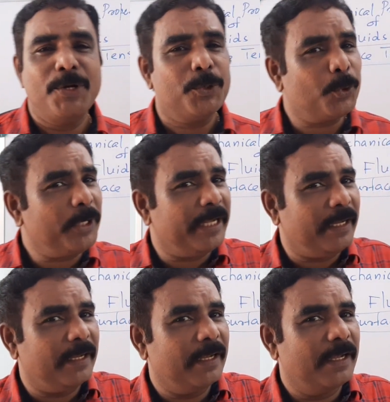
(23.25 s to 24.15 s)

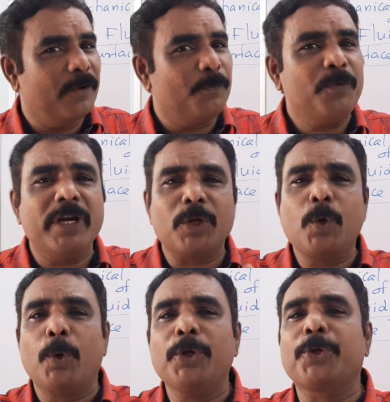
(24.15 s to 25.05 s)
Today we are
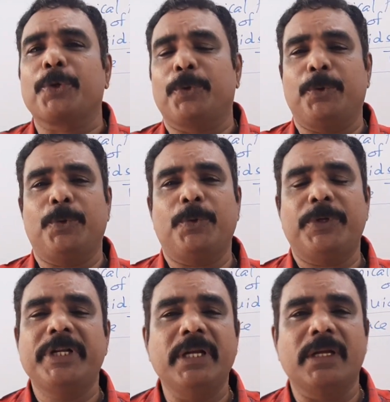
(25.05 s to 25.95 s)
going to
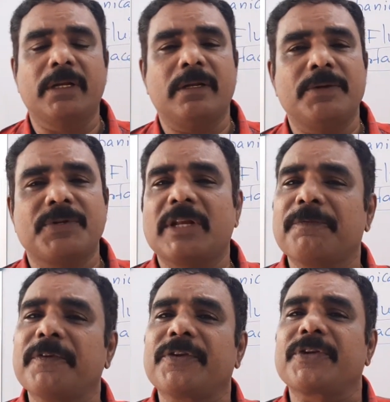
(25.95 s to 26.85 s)
deal
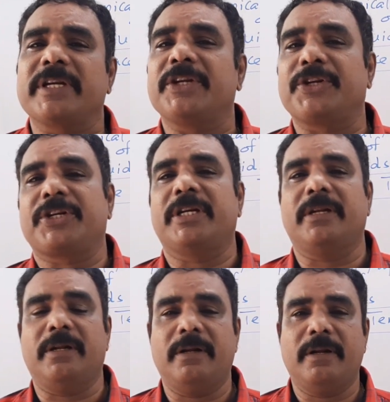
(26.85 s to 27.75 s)
surface
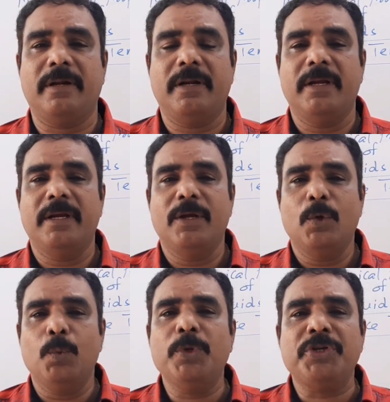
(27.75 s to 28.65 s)
tension,
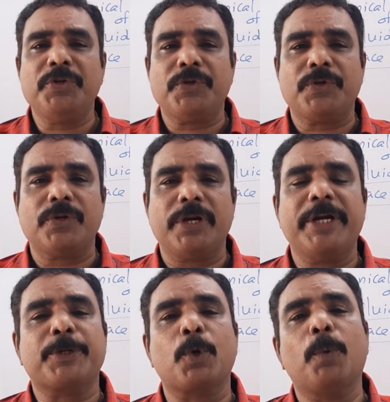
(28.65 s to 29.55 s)
which is
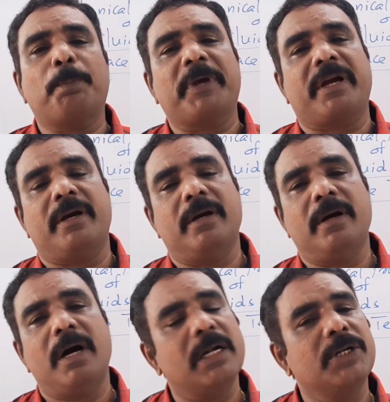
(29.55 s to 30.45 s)
a topic
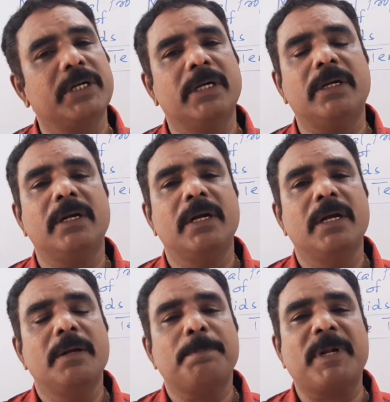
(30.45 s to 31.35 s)
under
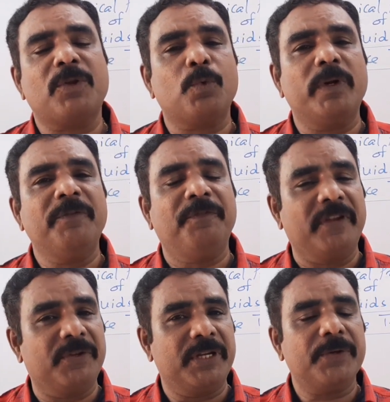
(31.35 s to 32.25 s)
+1
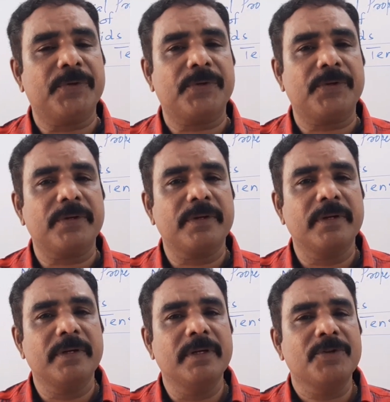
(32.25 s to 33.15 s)
physics
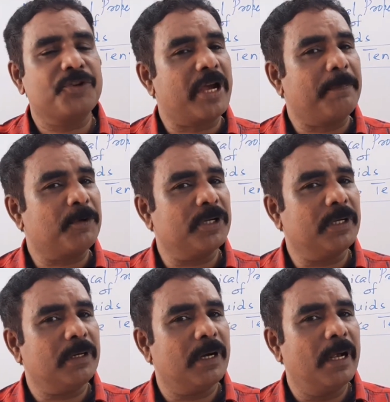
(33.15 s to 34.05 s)

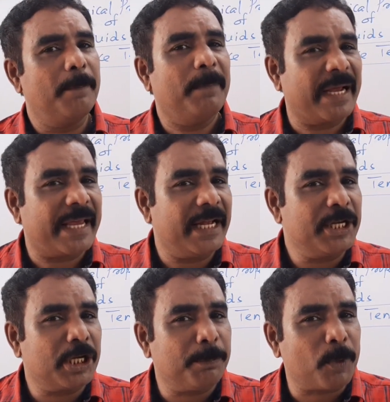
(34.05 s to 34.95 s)
chapter
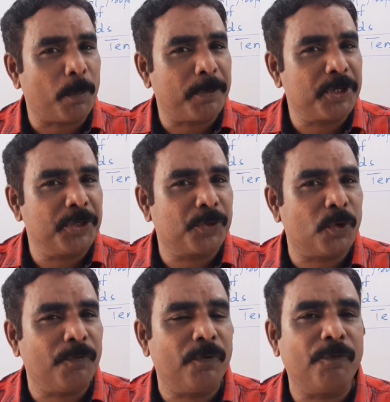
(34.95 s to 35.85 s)
mechanical properties
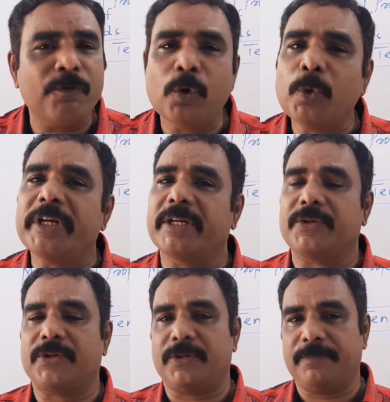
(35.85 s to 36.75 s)
of
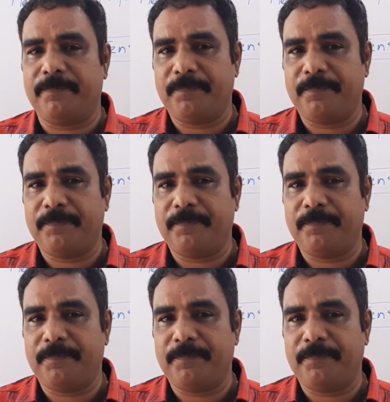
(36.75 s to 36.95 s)
fluids.